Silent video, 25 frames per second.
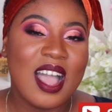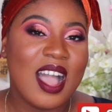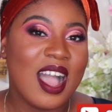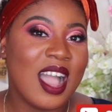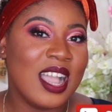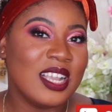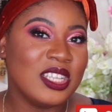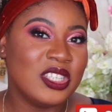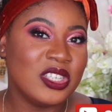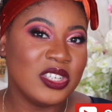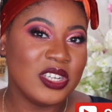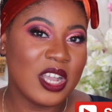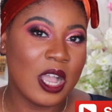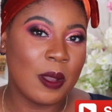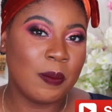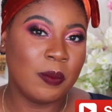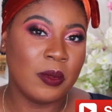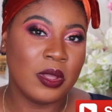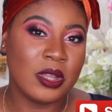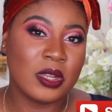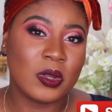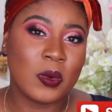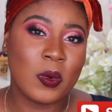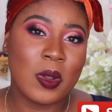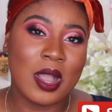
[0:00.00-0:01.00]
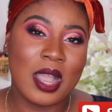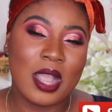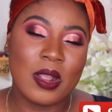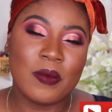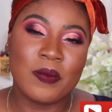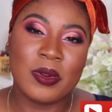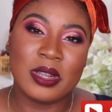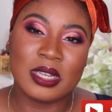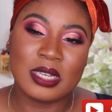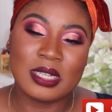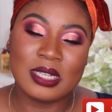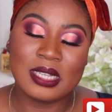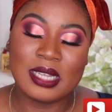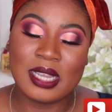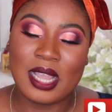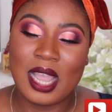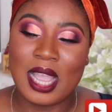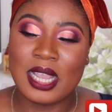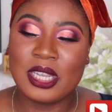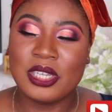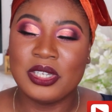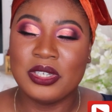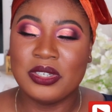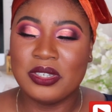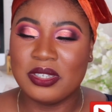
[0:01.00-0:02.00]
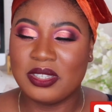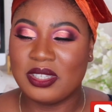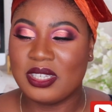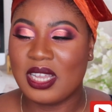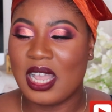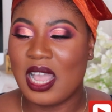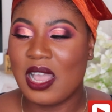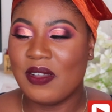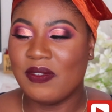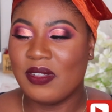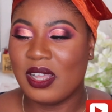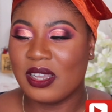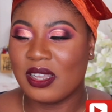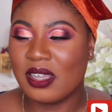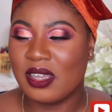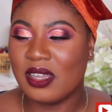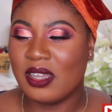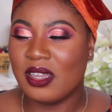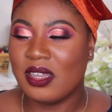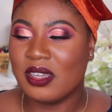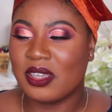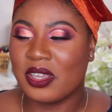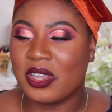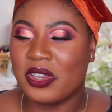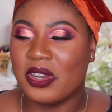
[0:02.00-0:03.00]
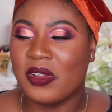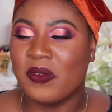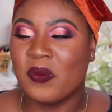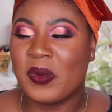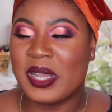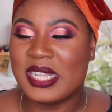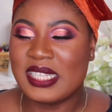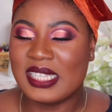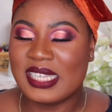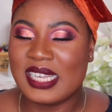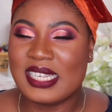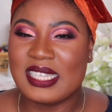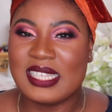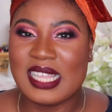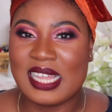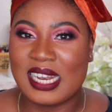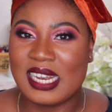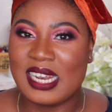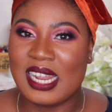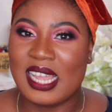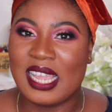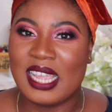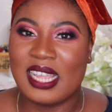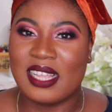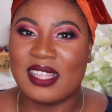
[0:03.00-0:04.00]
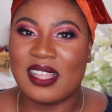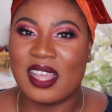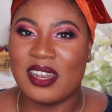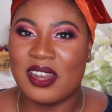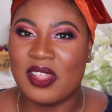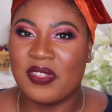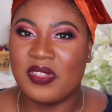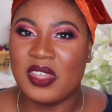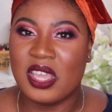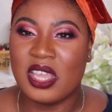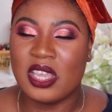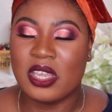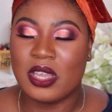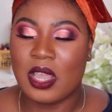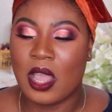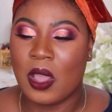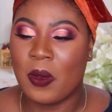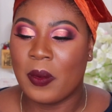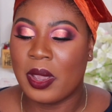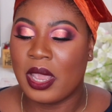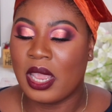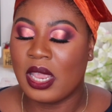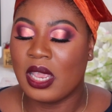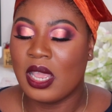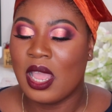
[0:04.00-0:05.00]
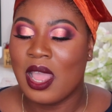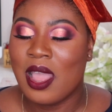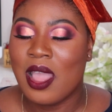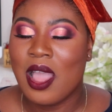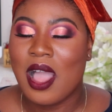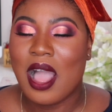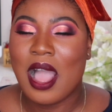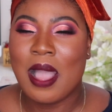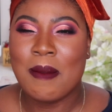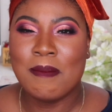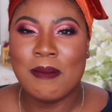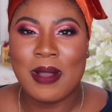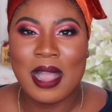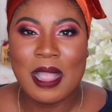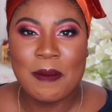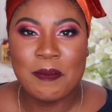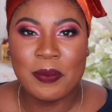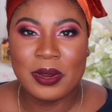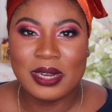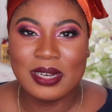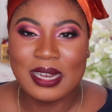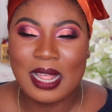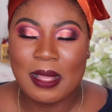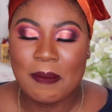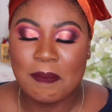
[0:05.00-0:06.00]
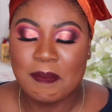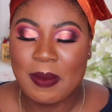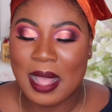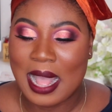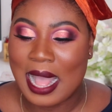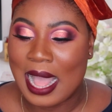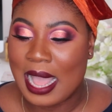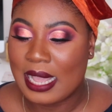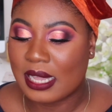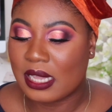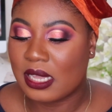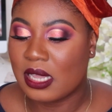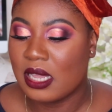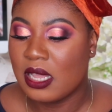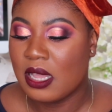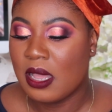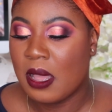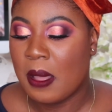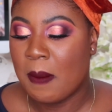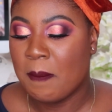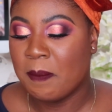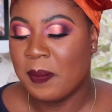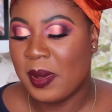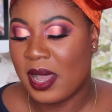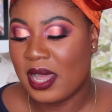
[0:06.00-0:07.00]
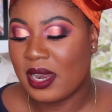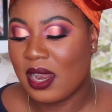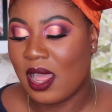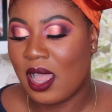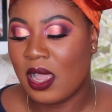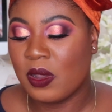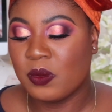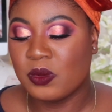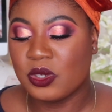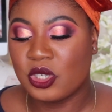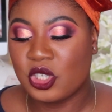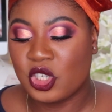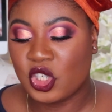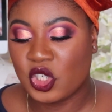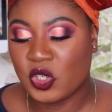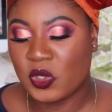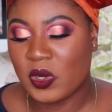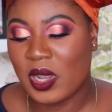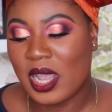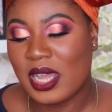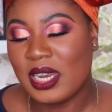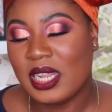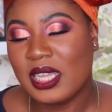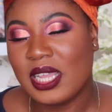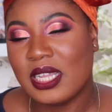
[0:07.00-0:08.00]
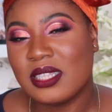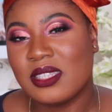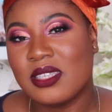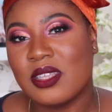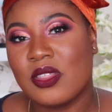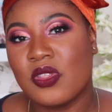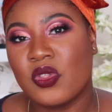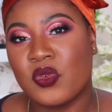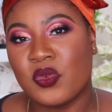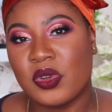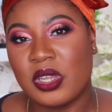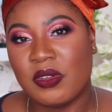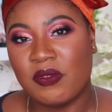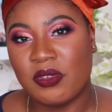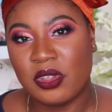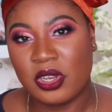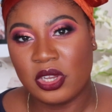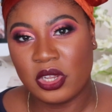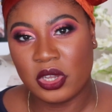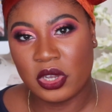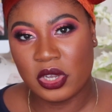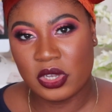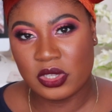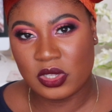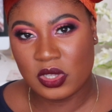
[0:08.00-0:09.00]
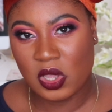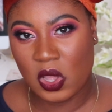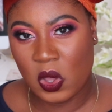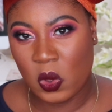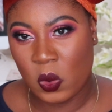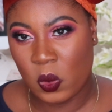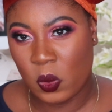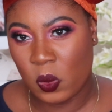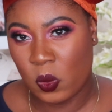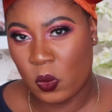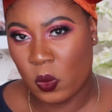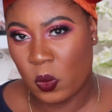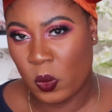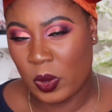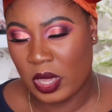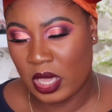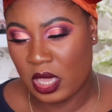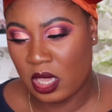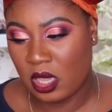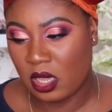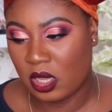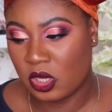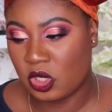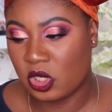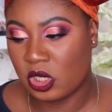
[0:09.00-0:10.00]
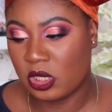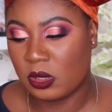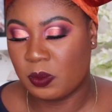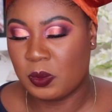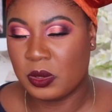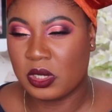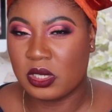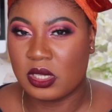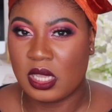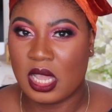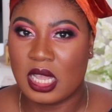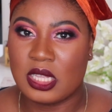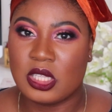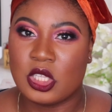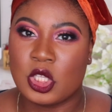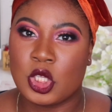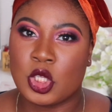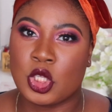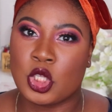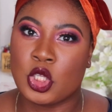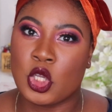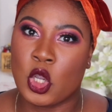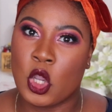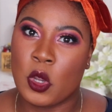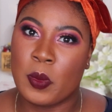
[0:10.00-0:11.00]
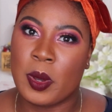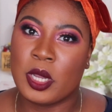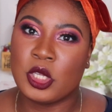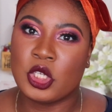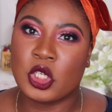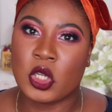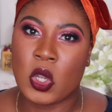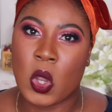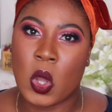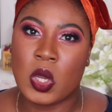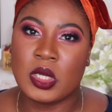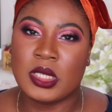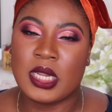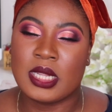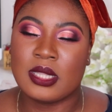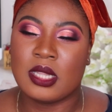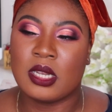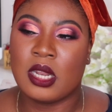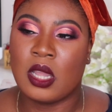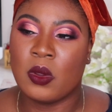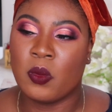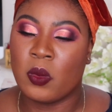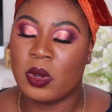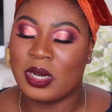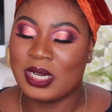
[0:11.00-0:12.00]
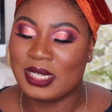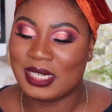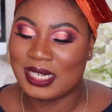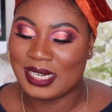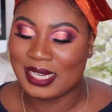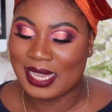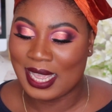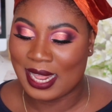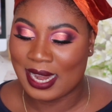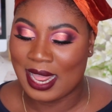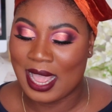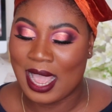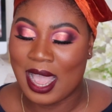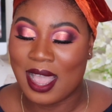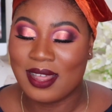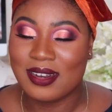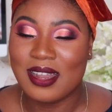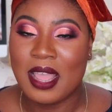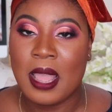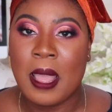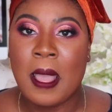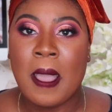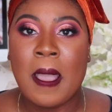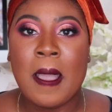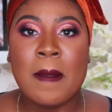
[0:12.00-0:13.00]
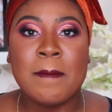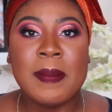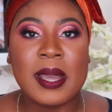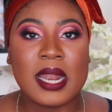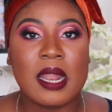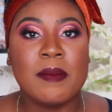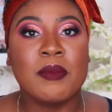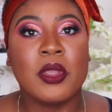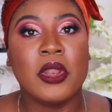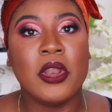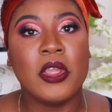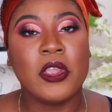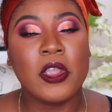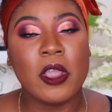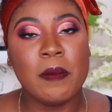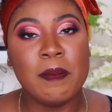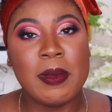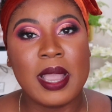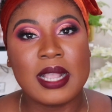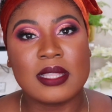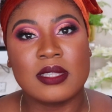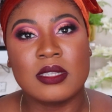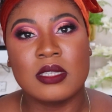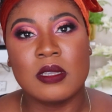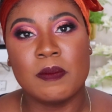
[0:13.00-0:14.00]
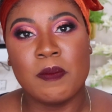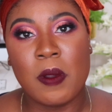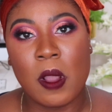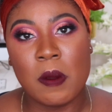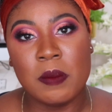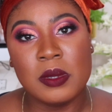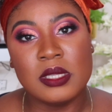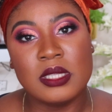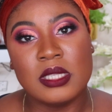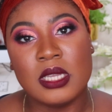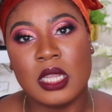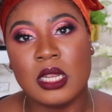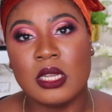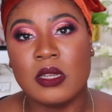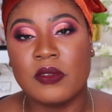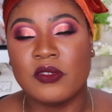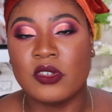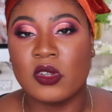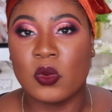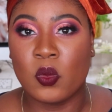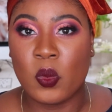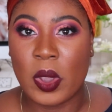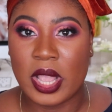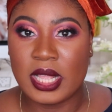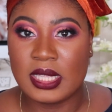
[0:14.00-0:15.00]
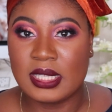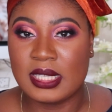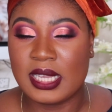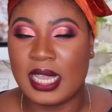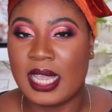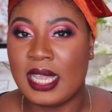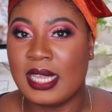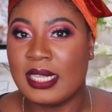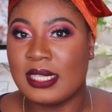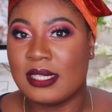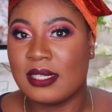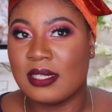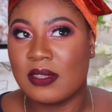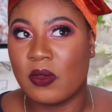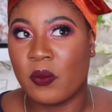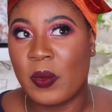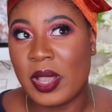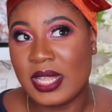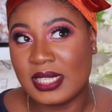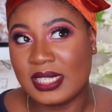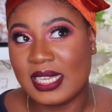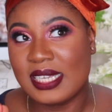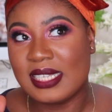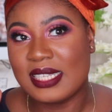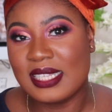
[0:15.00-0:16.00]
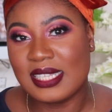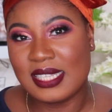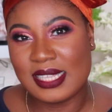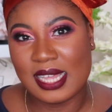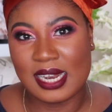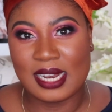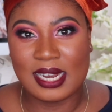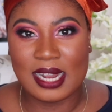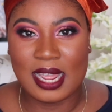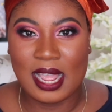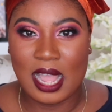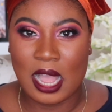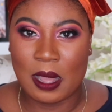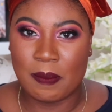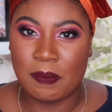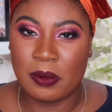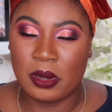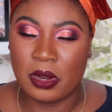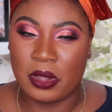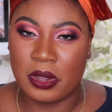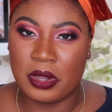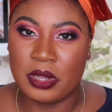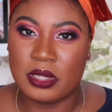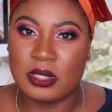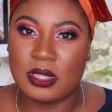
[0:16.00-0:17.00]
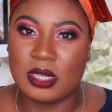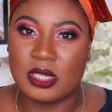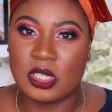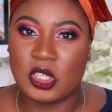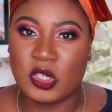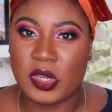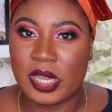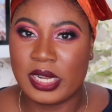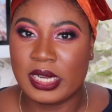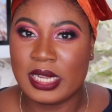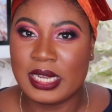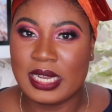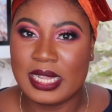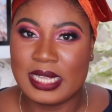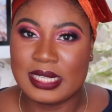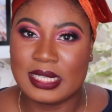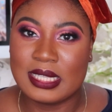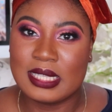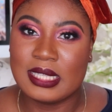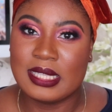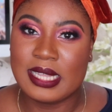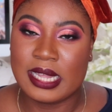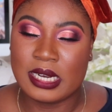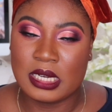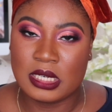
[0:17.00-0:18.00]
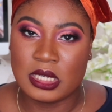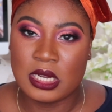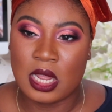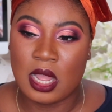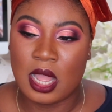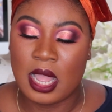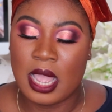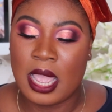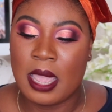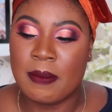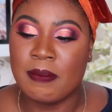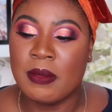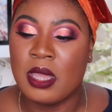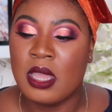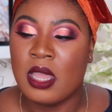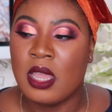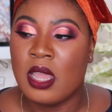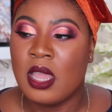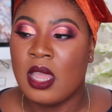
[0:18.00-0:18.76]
I do upload quite regularly. I used to have like a kind of Wednesday, Saturday kind of thing going. I might bring that back. But I was trying to get to 3 videos a week just because I had so much content that I wanted to get out. But I'm going to go back to promising to Wednesdays and Saturday uploads, Australian Eastern Standard Time.